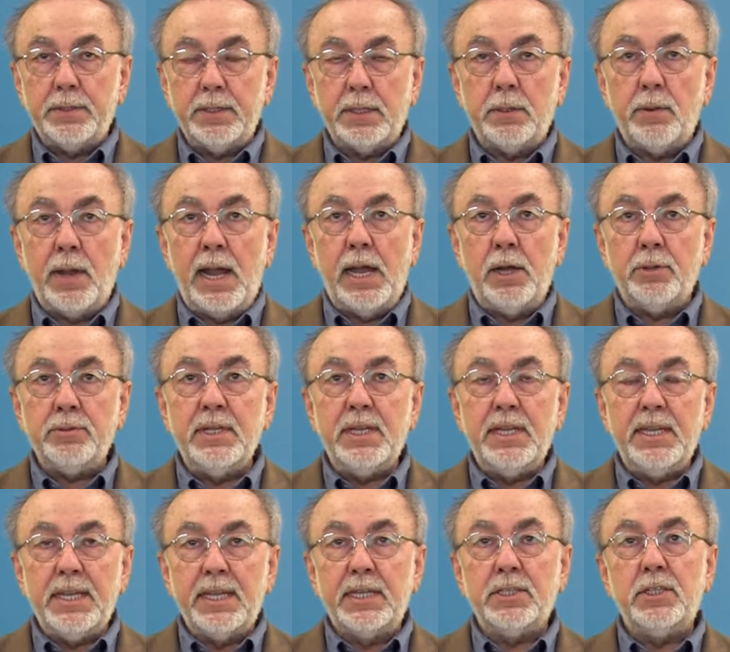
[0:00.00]
on the ground
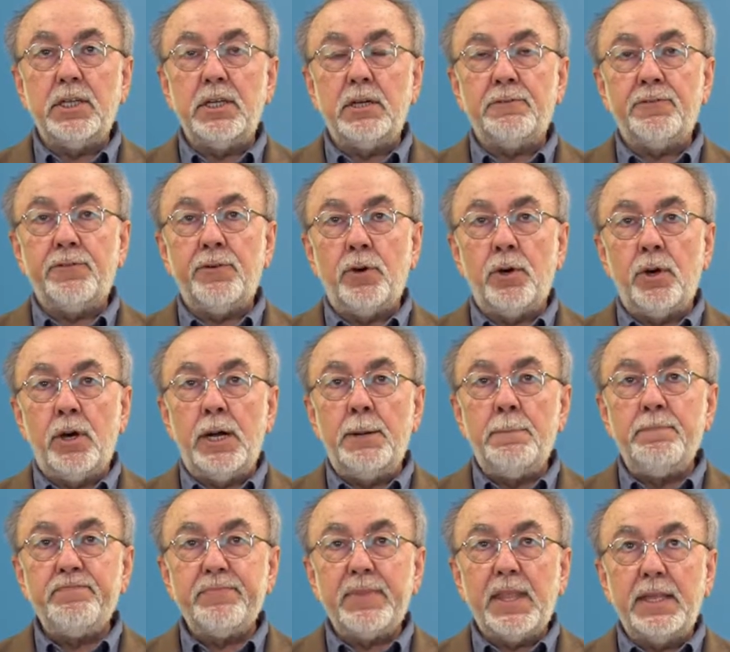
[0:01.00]
and
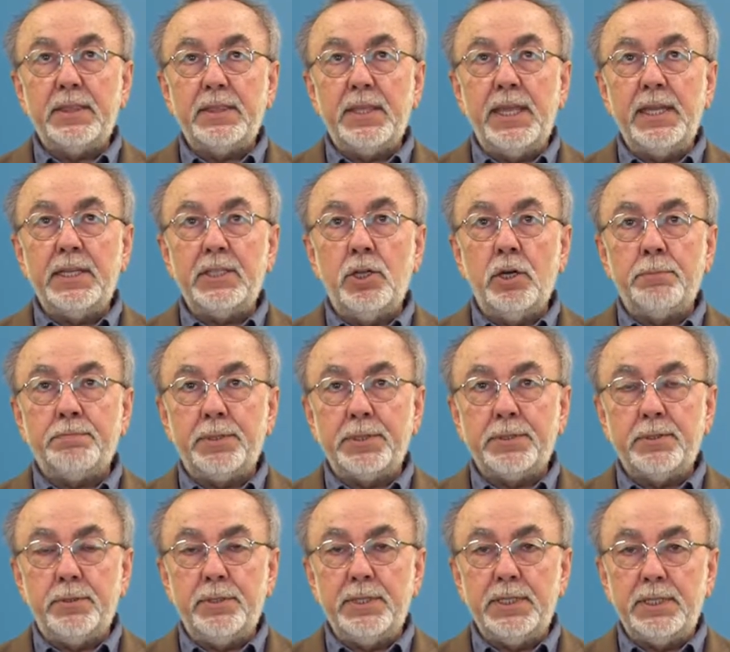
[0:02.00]
therefore take the
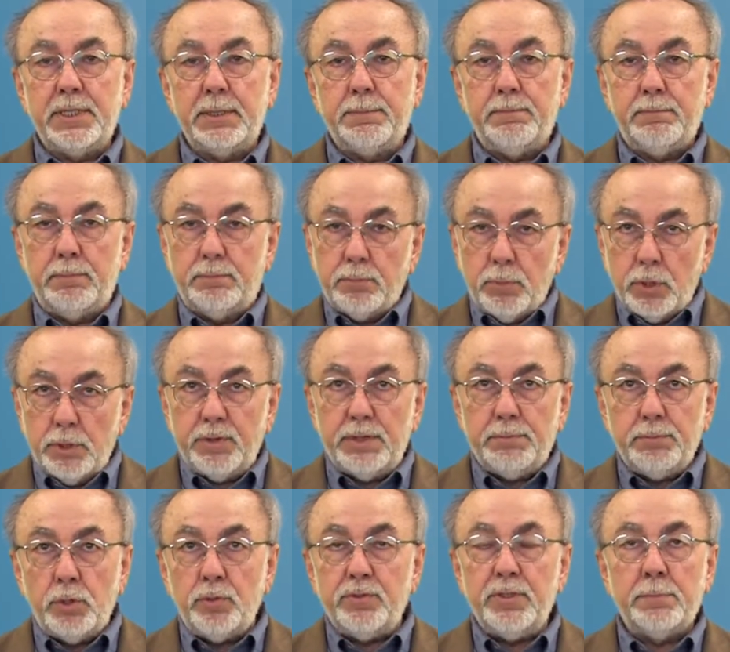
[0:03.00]
opportunity,
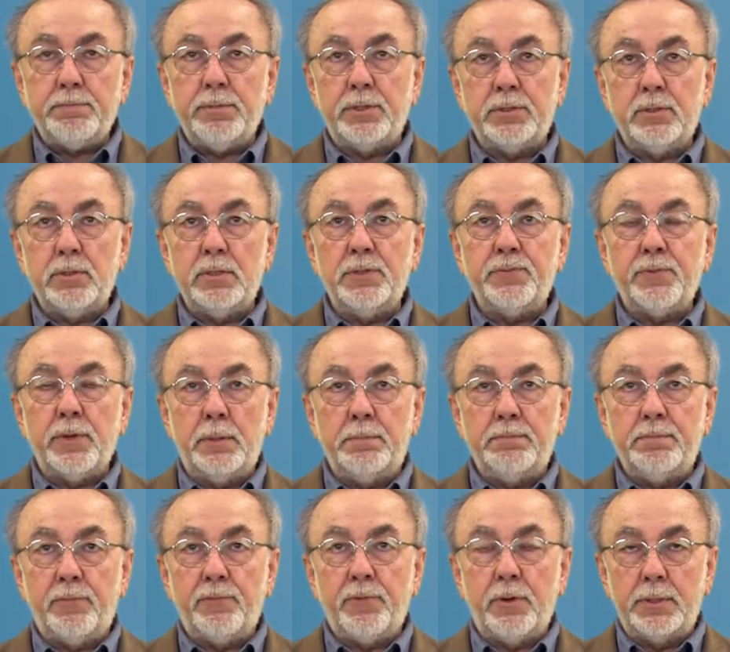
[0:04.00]
remove the opportunity
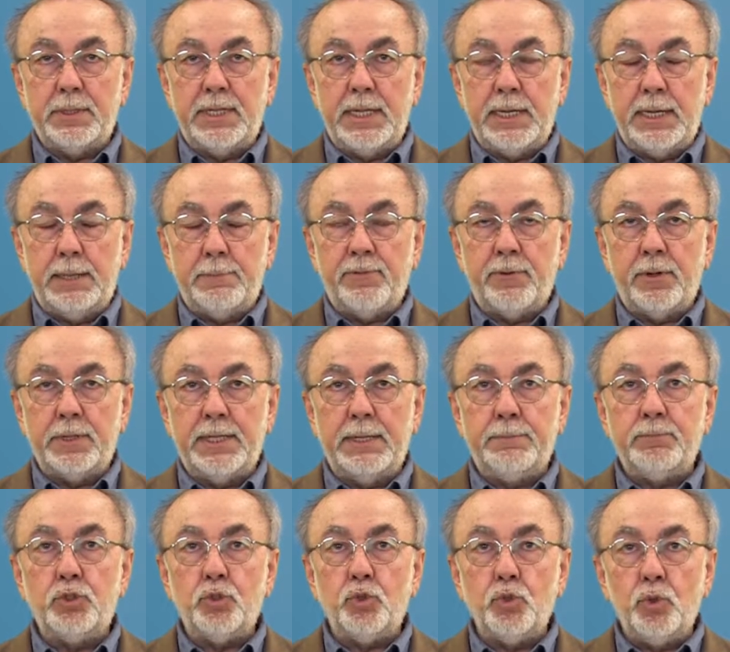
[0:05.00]
from, for, their, for
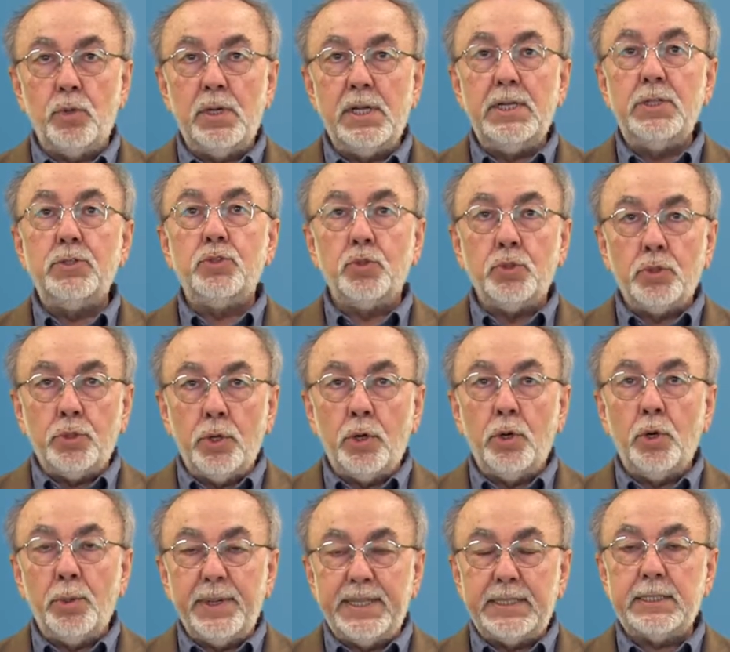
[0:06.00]
them to, to
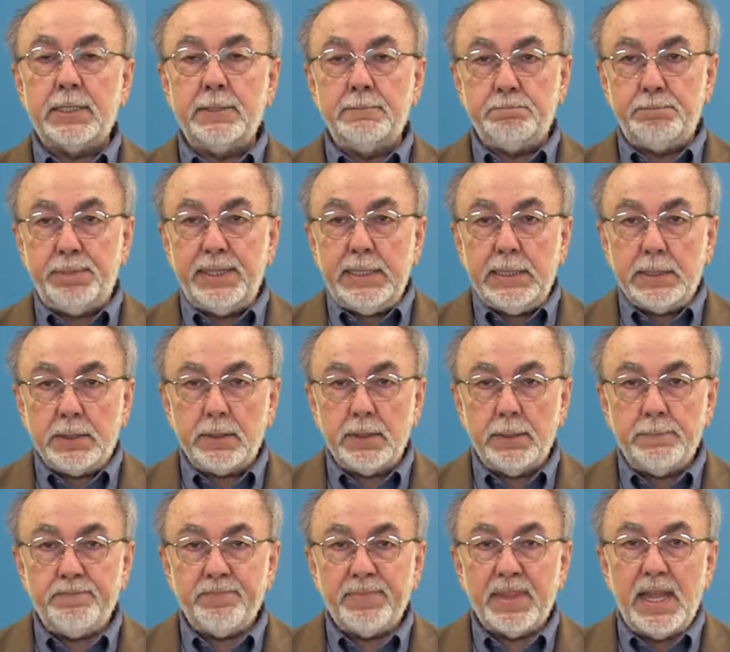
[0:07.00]
grow and compete.
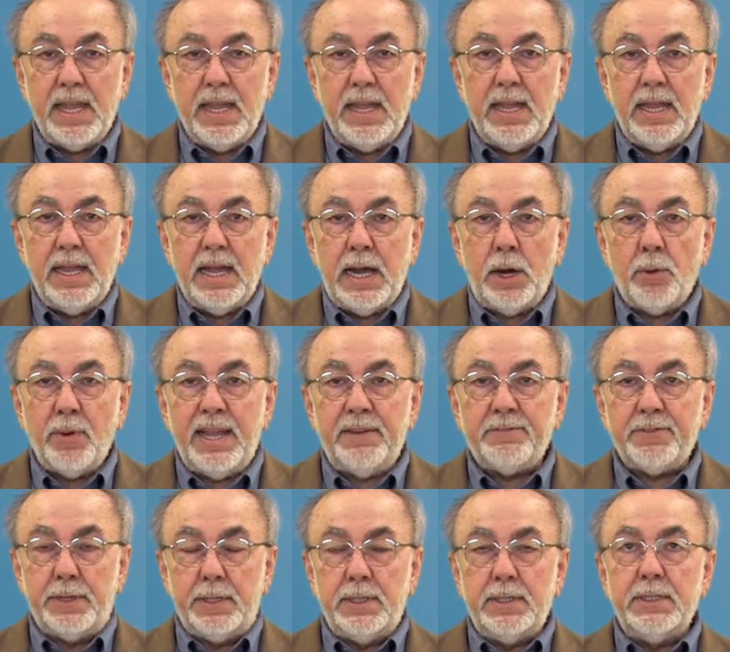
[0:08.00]

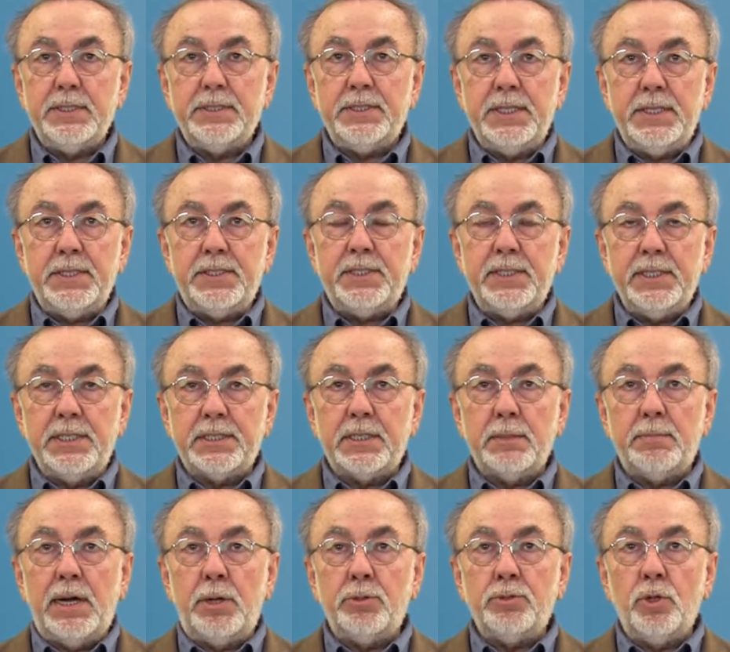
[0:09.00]
However, this
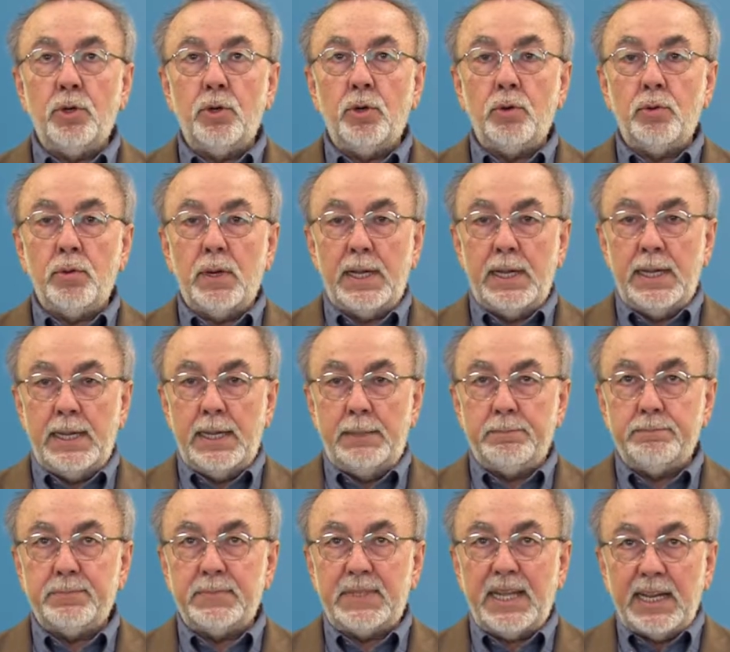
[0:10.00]
system, although
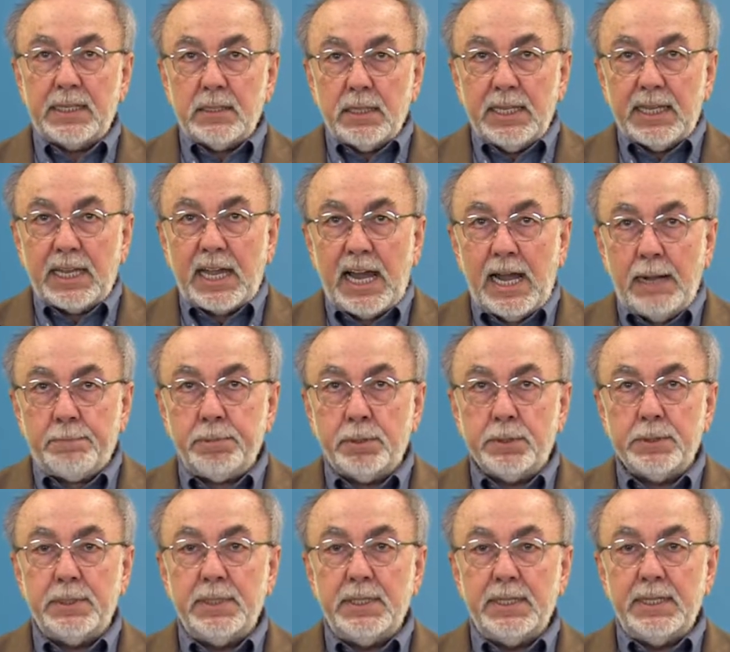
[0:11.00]
uh, tightly
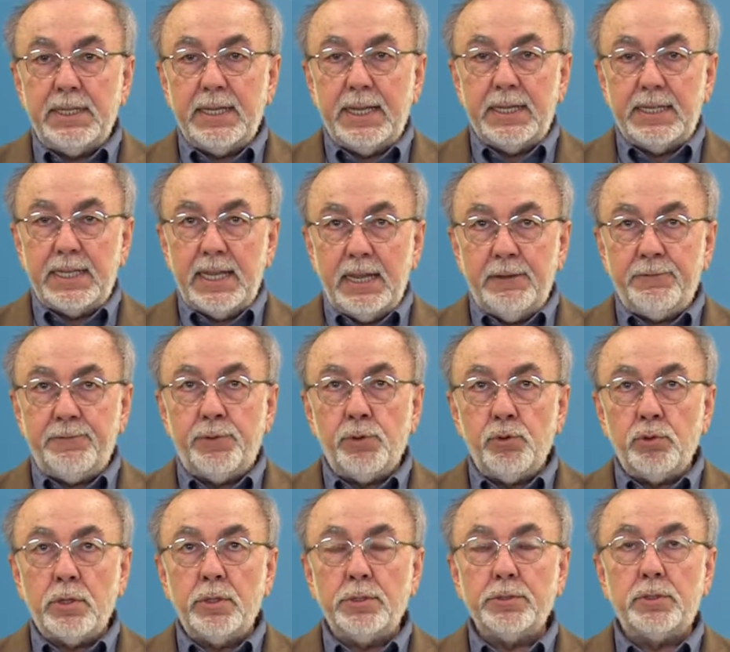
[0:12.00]
coupled and have
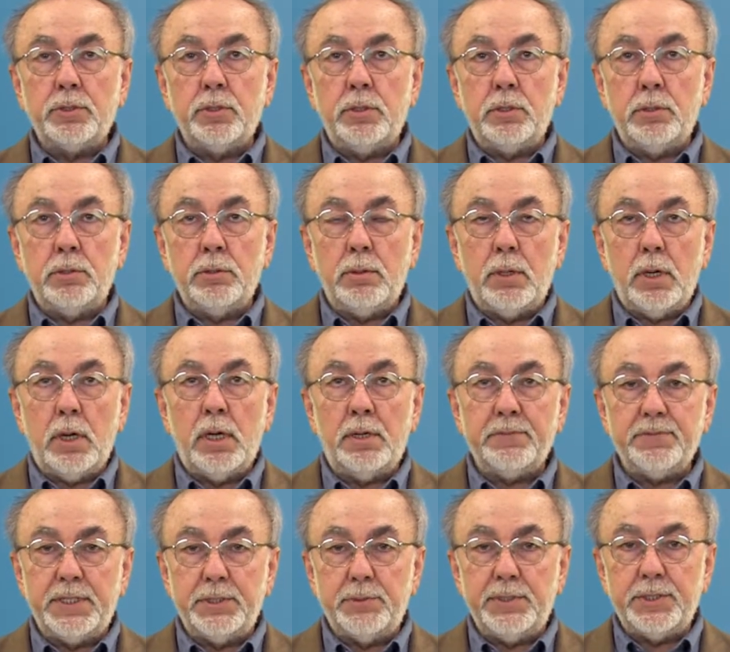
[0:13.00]
full control
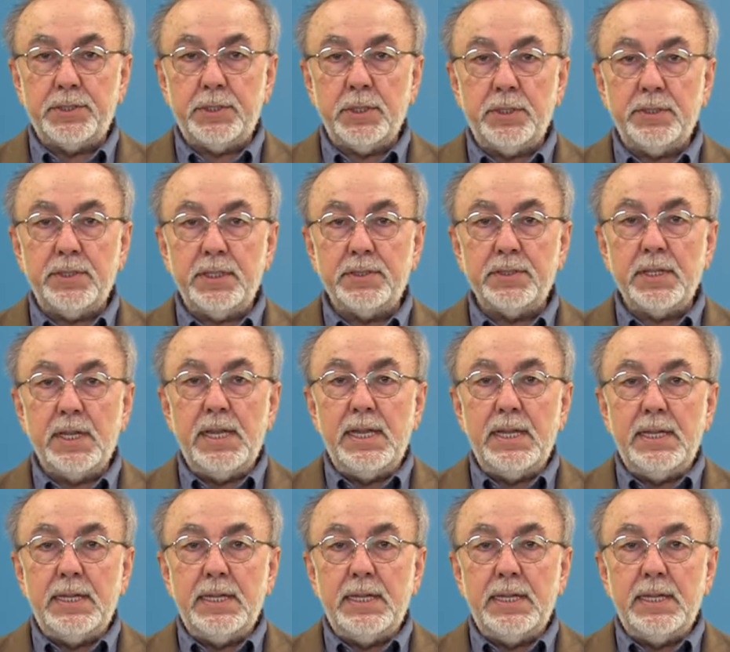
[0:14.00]
of the resources,